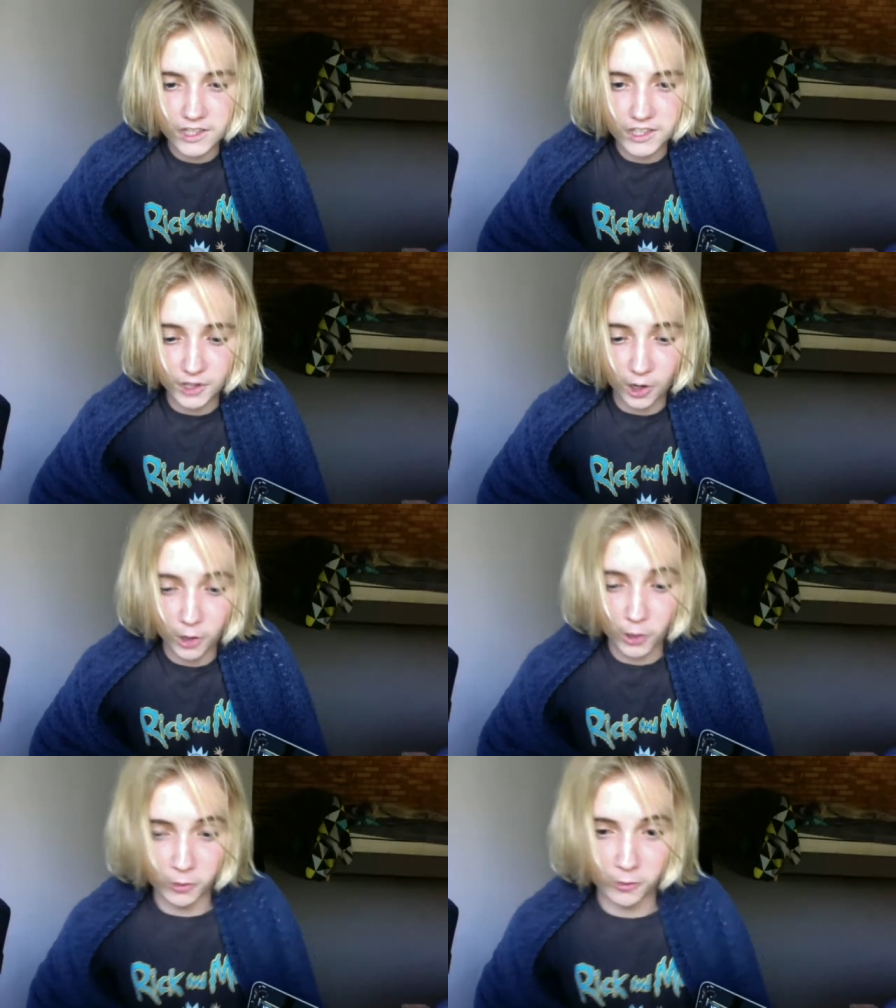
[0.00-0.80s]

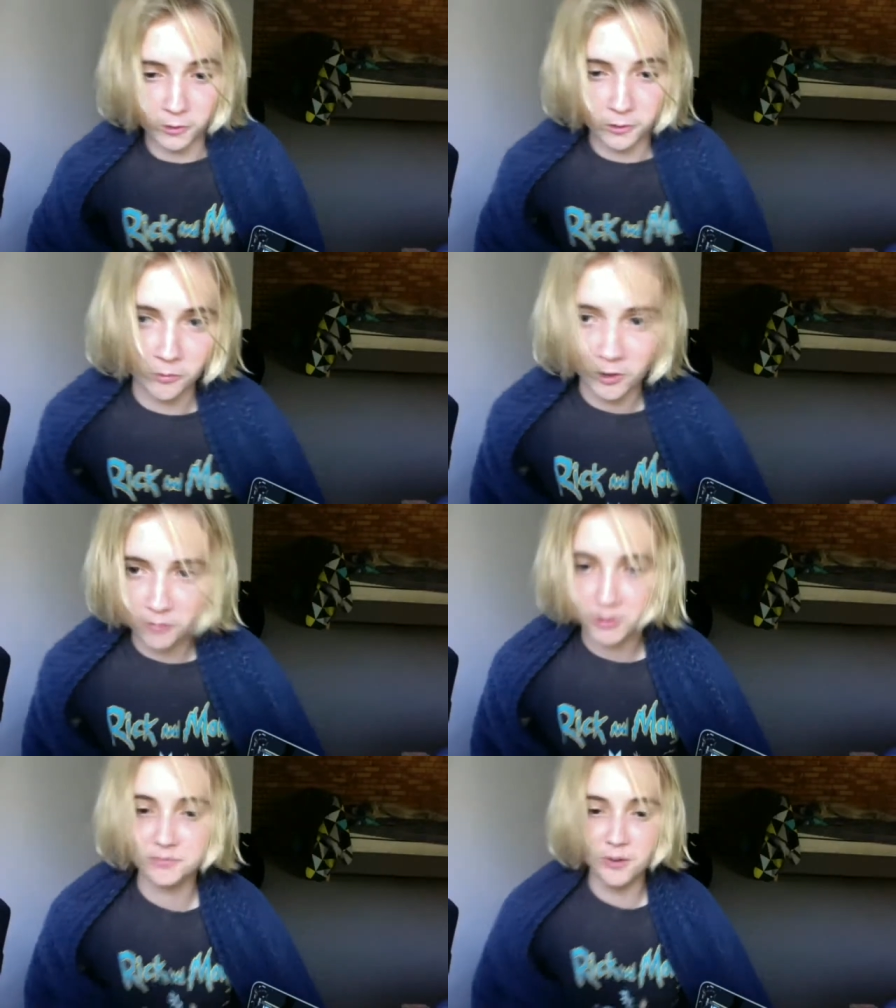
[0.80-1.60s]
Yo,
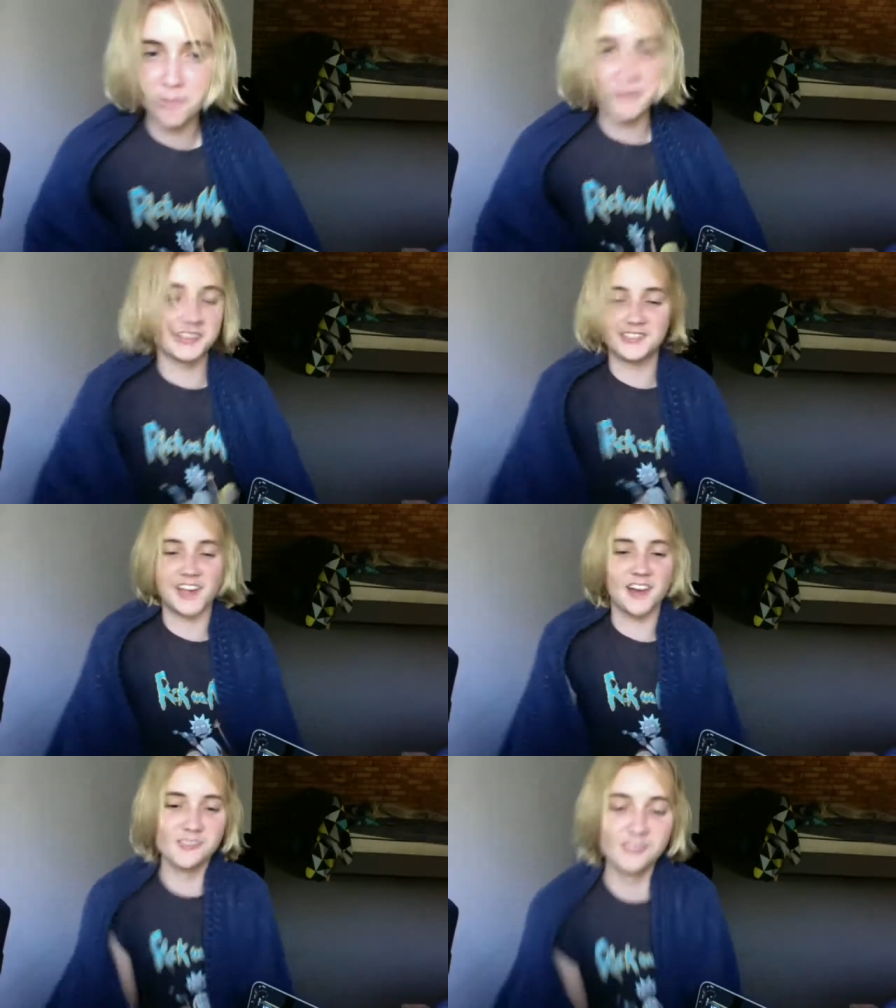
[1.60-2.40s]
what's popping,
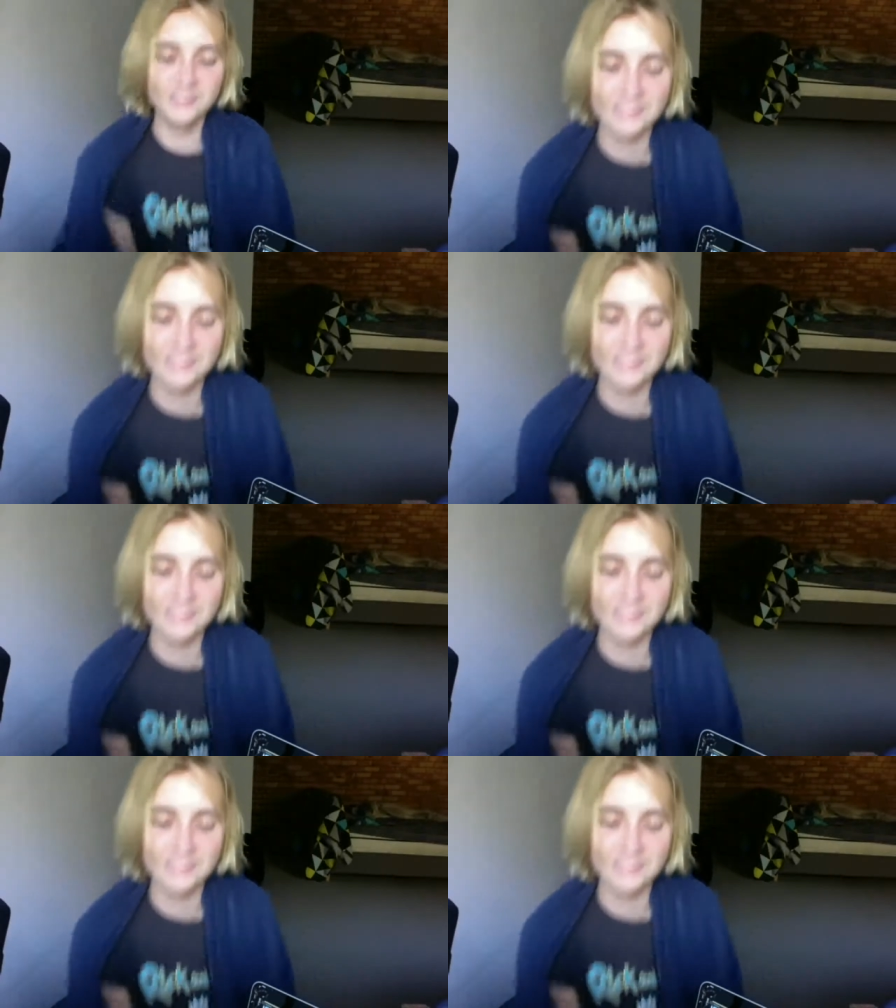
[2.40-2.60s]
channel?